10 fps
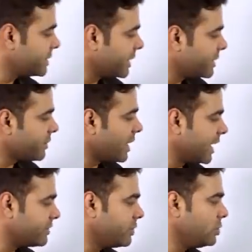It says,
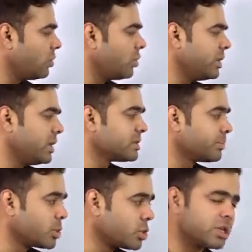as we know, he is
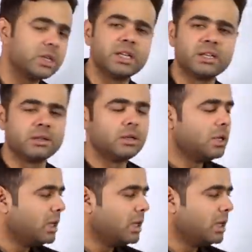a Protean leader.